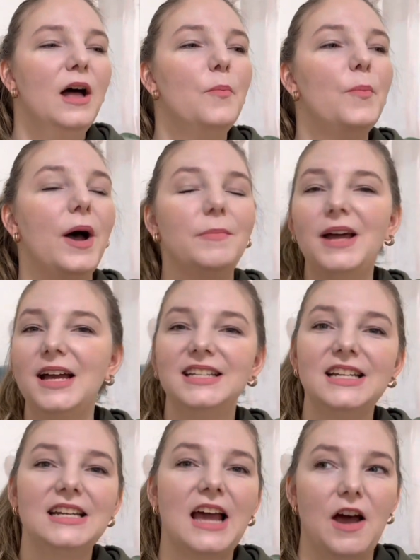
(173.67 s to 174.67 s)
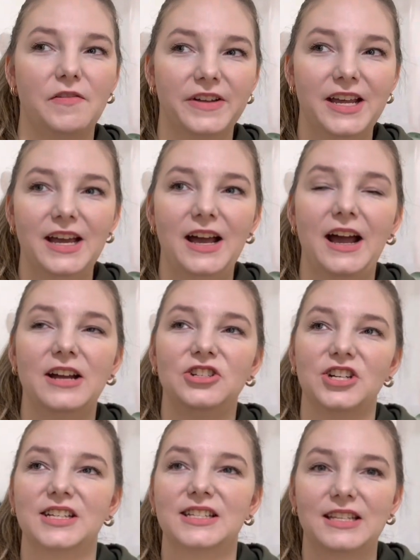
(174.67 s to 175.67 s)
But I'm not DNFing it. I
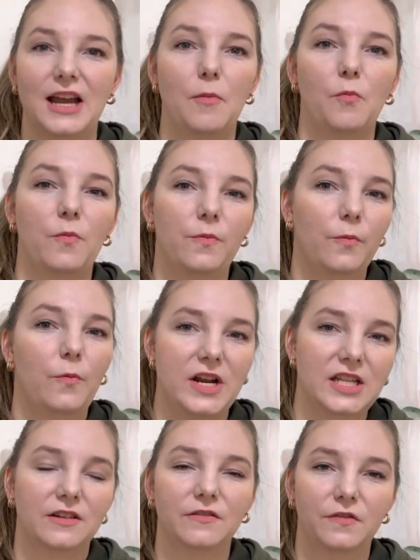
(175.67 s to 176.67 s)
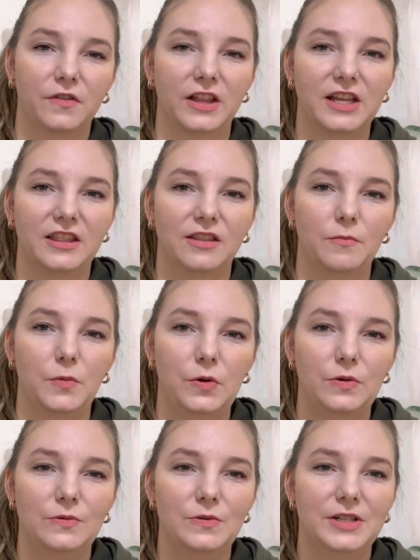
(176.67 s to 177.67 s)
just am waiting for like the
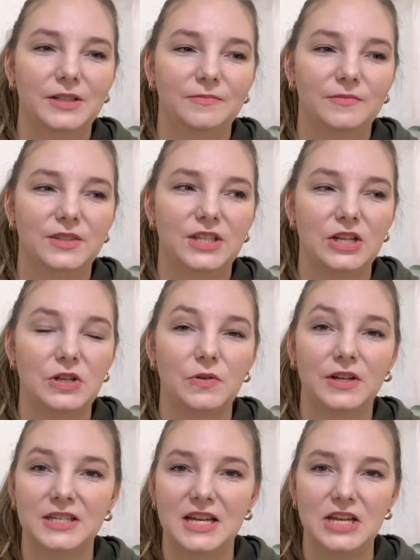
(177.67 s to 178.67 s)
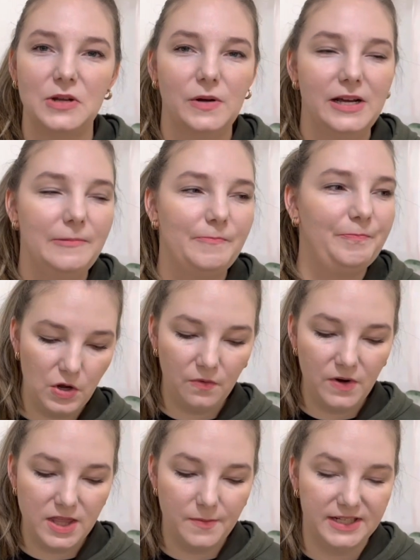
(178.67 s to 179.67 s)
mood to continue it. You can
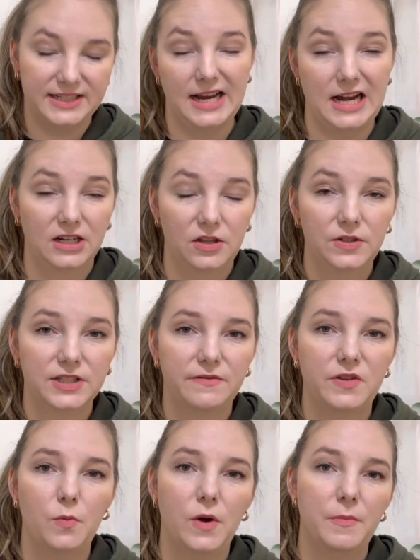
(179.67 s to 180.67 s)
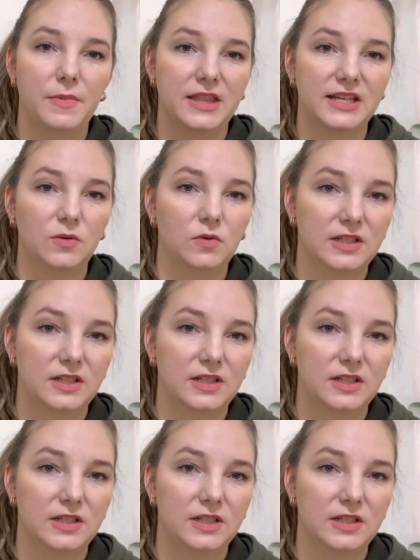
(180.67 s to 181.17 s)
read them as standalones if you want, but this one